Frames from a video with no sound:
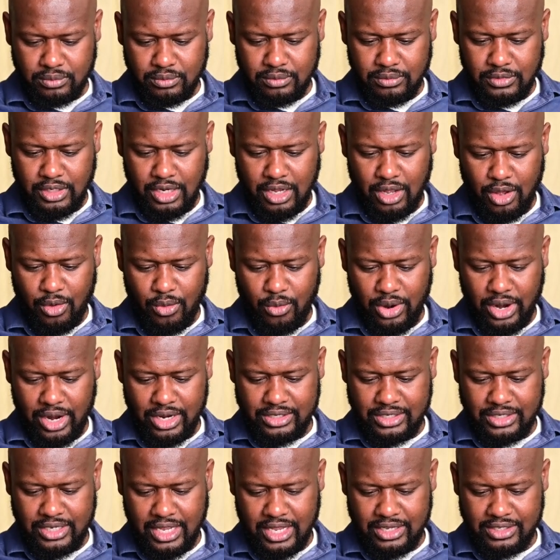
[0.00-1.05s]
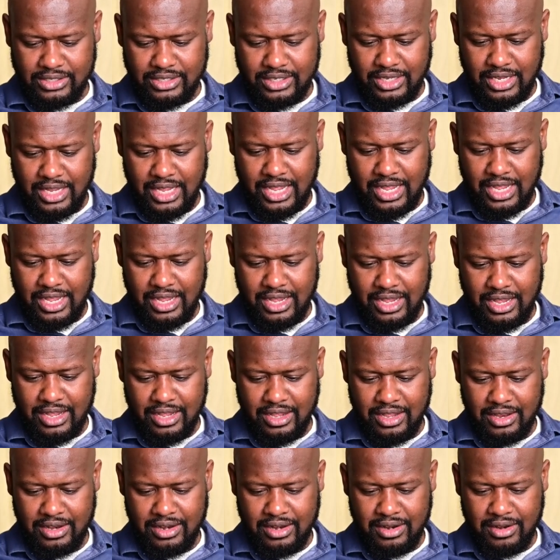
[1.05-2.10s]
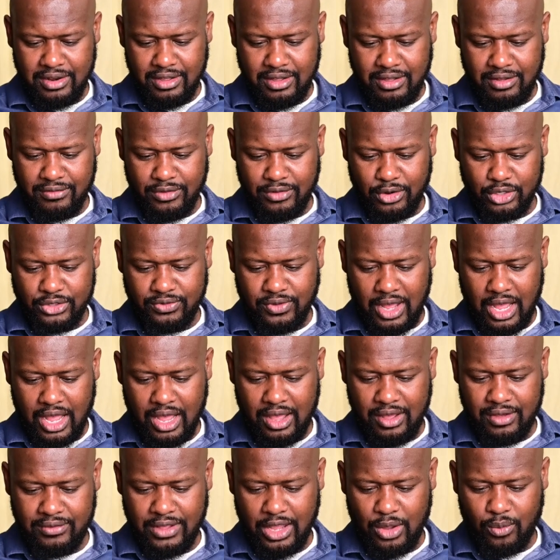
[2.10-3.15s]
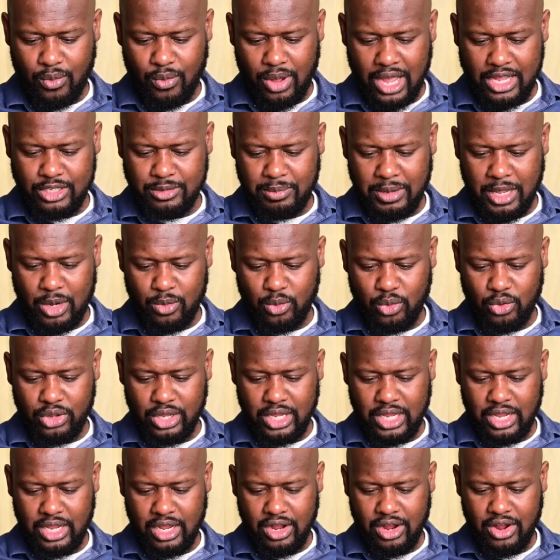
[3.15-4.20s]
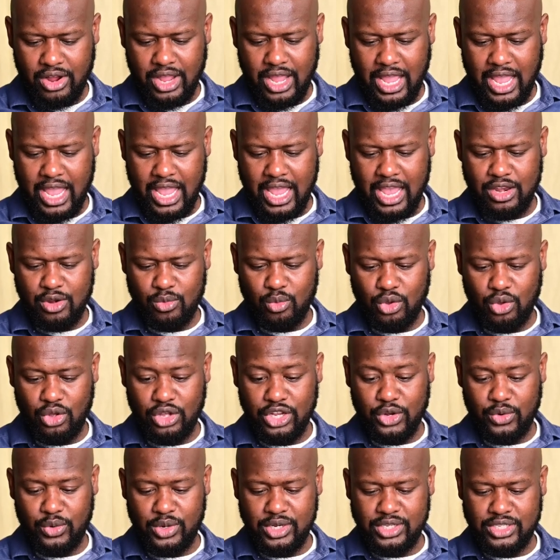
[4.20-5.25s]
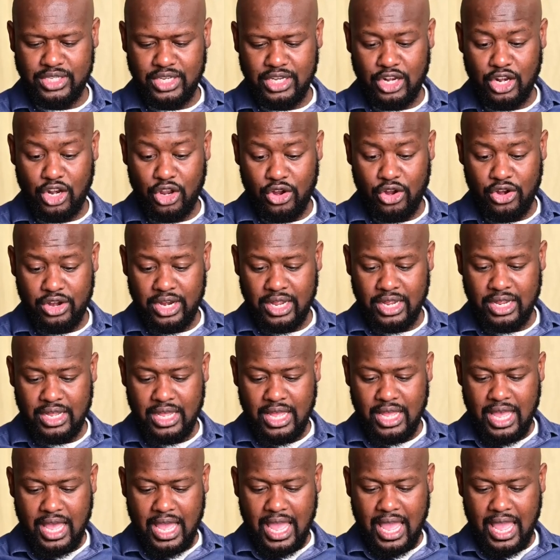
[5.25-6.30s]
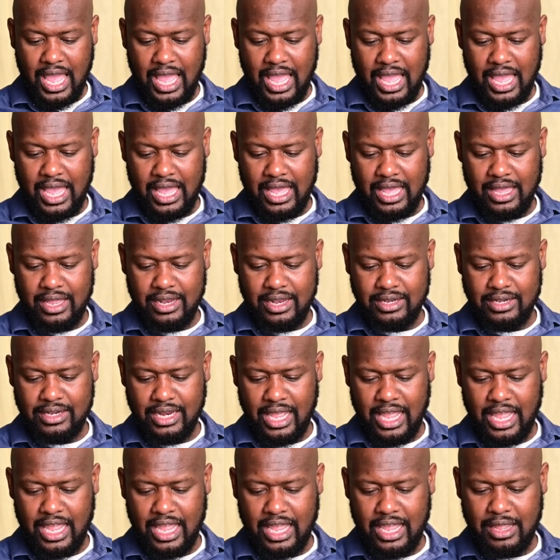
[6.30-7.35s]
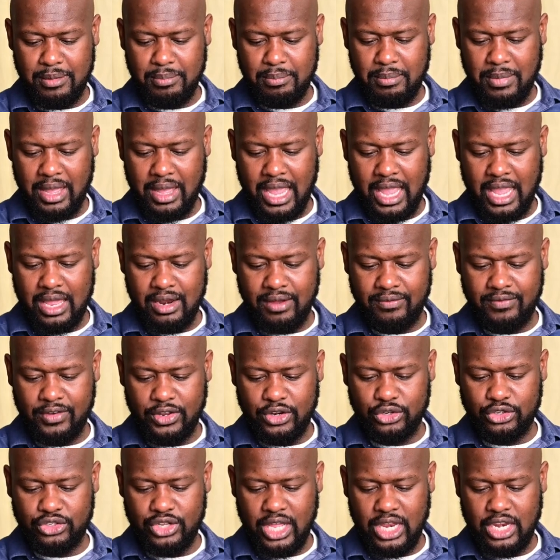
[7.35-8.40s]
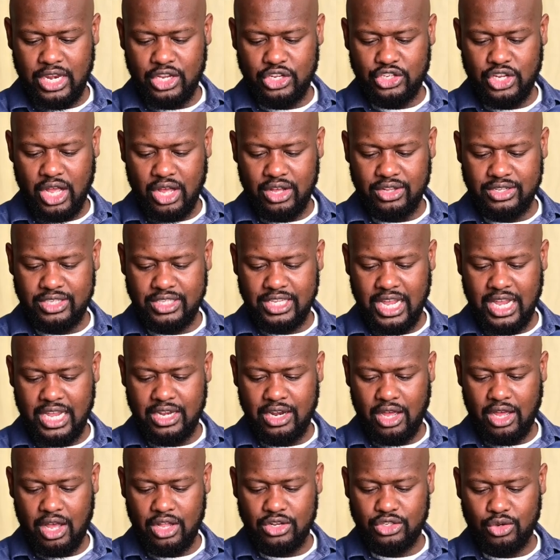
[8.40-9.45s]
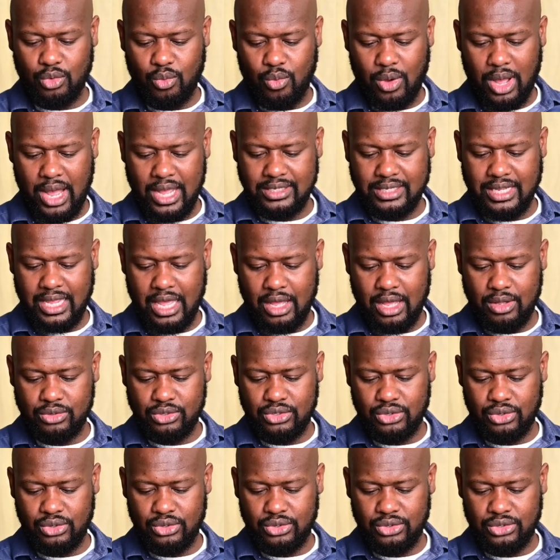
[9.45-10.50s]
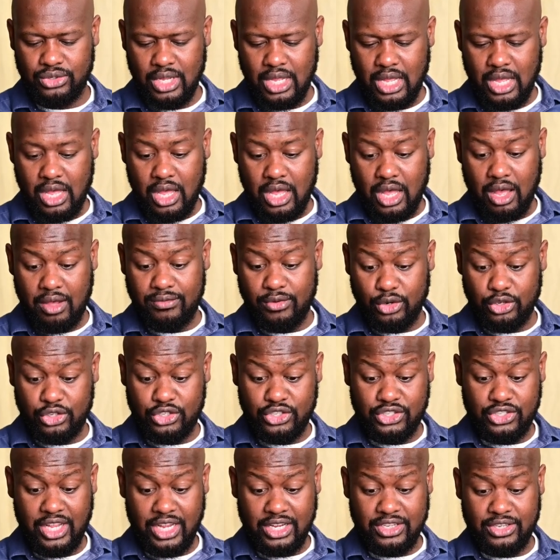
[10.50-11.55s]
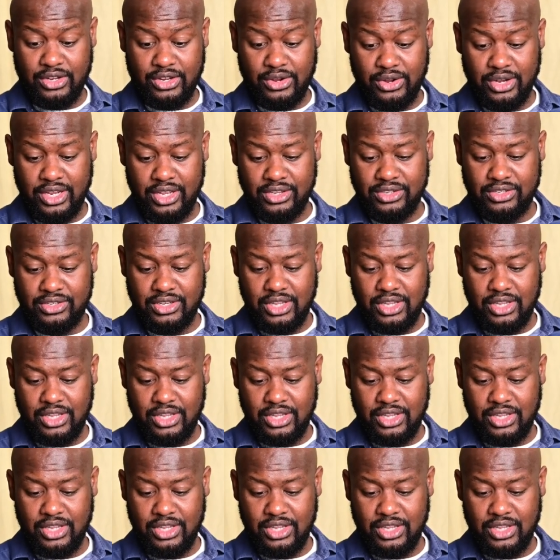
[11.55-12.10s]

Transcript: uh, where it says in verse five, a wise man will hear and will increase in learning, and a man of understanding shall attain unto wise counsels. Uh, verse six, here it is,